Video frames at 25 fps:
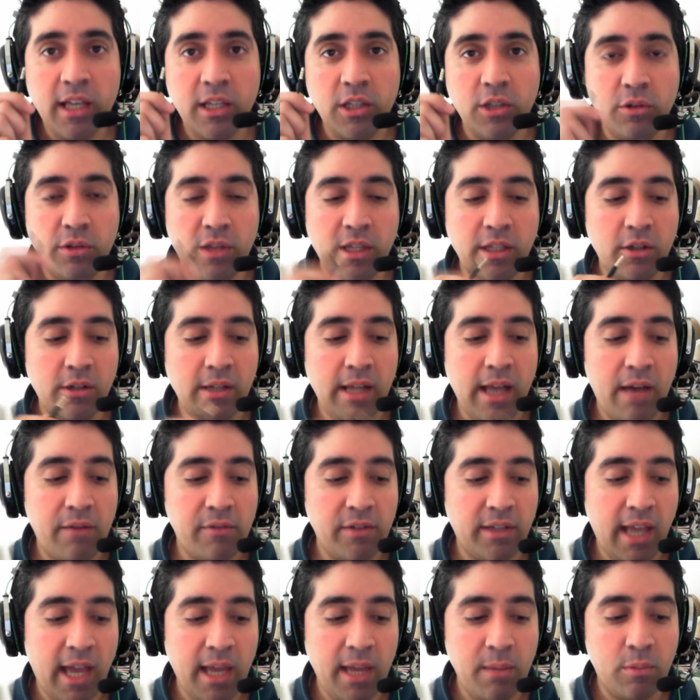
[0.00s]
you're then going to have a
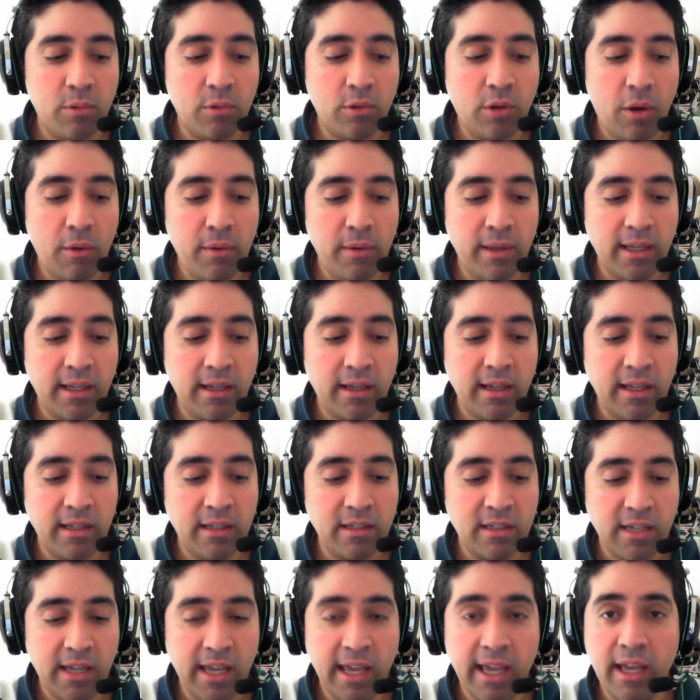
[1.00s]
cable going
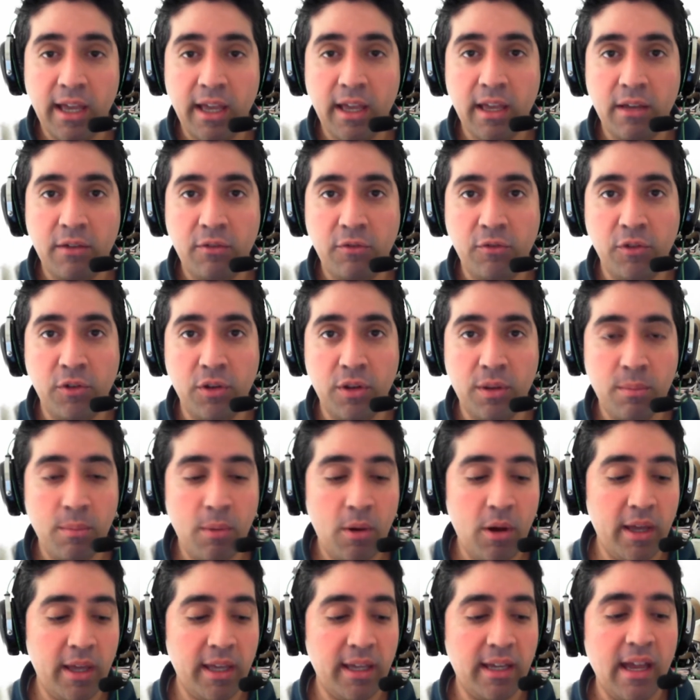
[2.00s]
into here for the
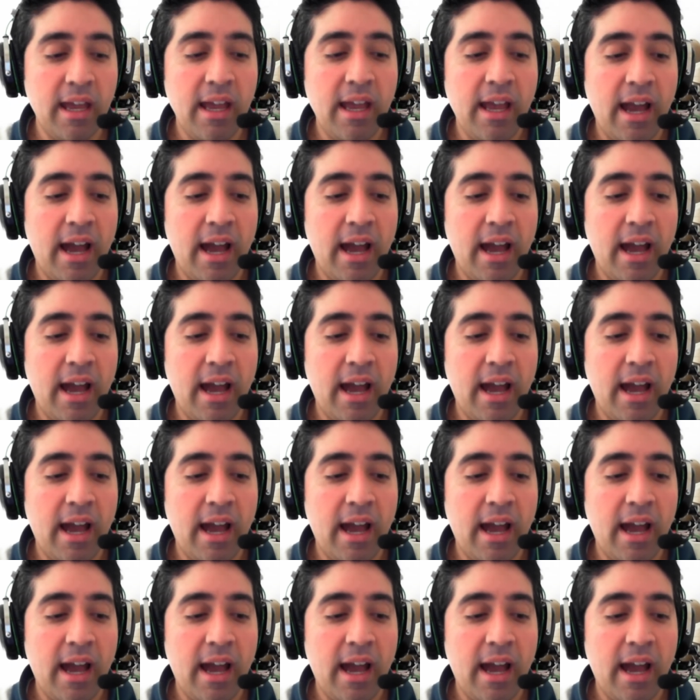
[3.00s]
mic,